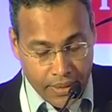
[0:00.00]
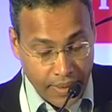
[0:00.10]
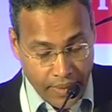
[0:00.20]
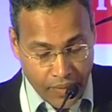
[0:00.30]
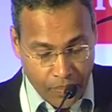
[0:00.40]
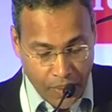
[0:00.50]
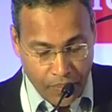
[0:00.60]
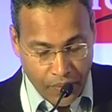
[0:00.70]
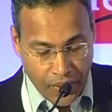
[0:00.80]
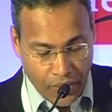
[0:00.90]
Certainly
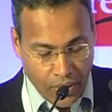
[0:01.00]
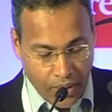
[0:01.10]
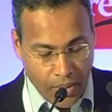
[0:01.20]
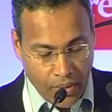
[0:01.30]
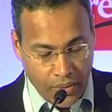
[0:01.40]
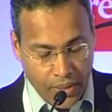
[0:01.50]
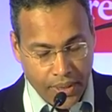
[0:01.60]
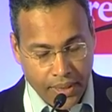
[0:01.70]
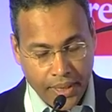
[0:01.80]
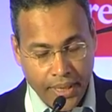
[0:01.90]
people will talk about
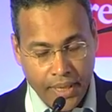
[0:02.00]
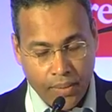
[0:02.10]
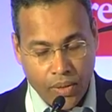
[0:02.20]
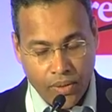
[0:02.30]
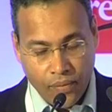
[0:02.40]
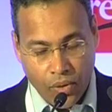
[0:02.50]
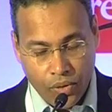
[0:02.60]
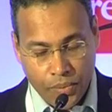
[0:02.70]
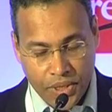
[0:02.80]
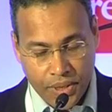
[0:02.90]
a great amount of
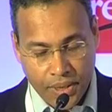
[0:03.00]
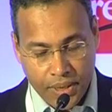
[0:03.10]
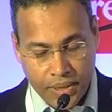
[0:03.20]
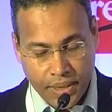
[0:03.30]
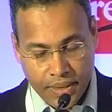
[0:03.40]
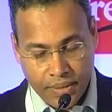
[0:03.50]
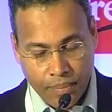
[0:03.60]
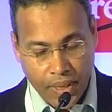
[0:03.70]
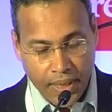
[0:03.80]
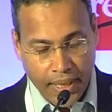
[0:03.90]
automation these days,
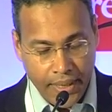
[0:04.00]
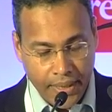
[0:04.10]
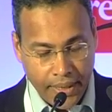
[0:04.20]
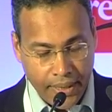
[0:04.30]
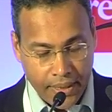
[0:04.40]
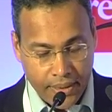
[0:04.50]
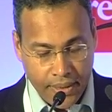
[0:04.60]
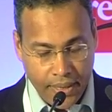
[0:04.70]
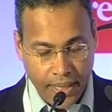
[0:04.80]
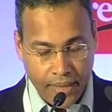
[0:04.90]
but I think that
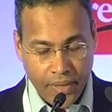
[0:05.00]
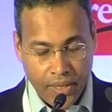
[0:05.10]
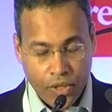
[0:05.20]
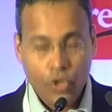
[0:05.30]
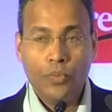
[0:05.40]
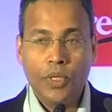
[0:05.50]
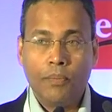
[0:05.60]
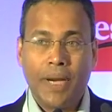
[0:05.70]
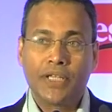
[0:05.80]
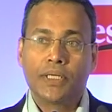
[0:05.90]
doesn't take away the
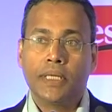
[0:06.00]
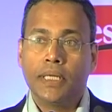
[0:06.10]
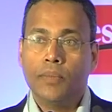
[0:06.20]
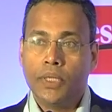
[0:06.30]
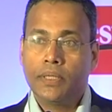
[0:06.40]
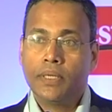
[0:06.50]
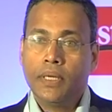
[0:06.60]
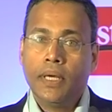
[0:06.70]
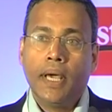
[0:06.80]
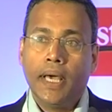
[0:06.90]
human passion
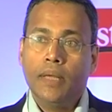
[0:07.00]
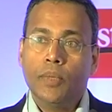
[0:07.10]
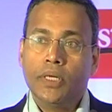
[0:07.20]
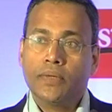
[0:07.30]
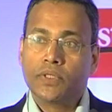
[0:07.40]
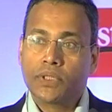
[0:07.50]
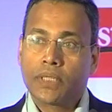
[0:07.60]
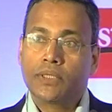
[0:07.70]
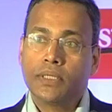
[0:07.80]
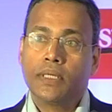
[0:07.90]
element of
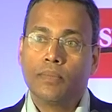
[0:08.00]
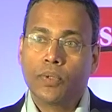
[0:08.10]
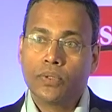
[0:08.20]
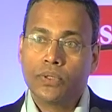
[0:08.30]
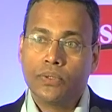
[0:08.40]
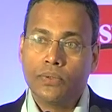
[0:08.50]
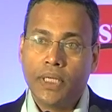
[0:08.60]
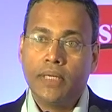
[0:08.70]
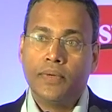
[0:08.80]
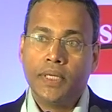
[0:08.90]
structured approach to
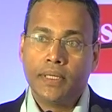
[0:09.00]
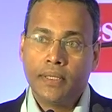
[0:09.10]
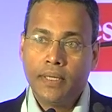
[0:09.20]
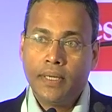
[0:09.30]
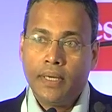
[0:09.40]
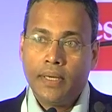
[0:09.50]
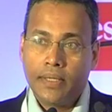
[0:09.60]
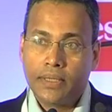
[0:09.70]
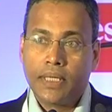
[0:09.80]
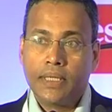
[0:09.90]
delivering
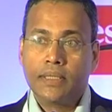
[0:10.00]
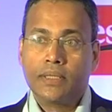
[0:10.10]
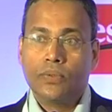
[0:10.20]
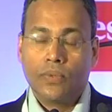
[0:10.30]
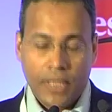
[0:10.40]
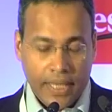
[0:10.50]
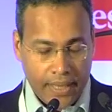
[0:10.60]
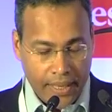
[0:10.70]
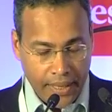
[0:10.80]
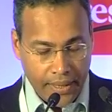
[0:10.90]
results to get
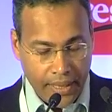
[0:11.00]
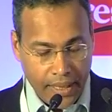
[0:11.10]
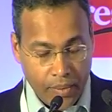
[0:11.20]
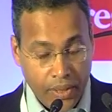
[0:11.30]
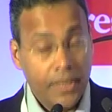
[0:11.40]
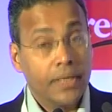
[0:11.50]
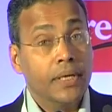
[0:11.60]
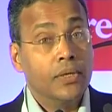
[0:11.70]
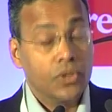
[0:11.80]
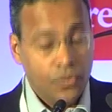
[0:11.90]
a higher reliability,
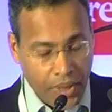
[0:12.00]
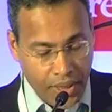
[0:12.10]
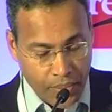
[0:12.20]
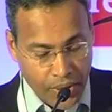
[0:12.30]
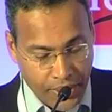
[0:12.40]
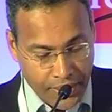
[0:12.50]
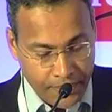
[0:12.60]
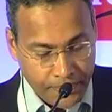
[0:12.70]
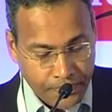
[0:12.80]
reduced variability.